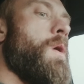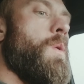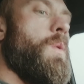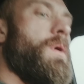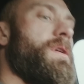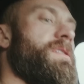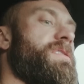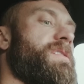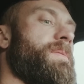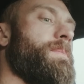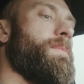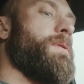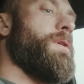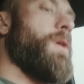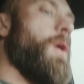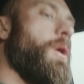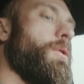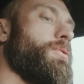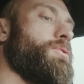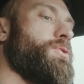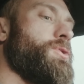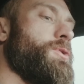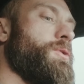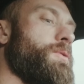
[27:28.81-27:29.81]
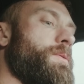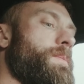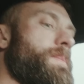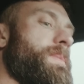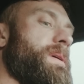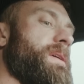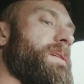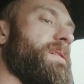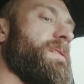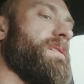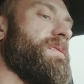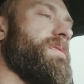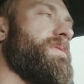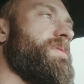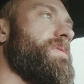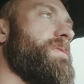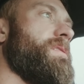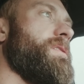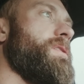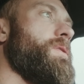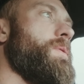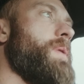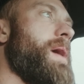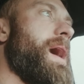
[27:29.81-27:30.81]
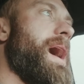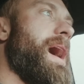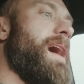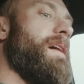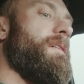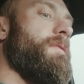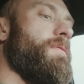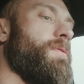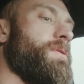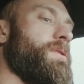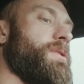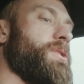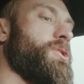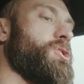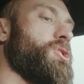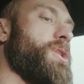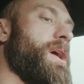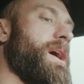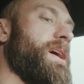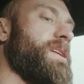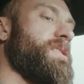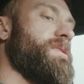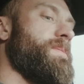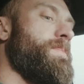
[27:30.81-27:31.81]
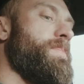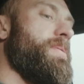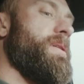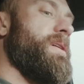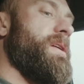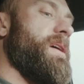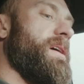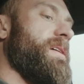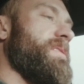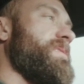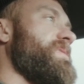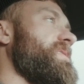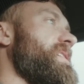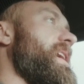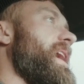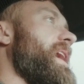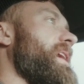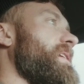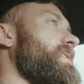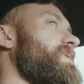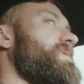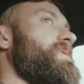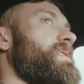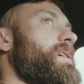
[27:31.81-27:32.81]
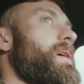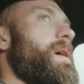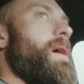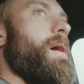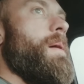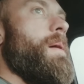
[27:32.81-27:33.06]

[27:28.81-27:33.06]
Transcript: What are some go-to meals you have when you're trying to put on size?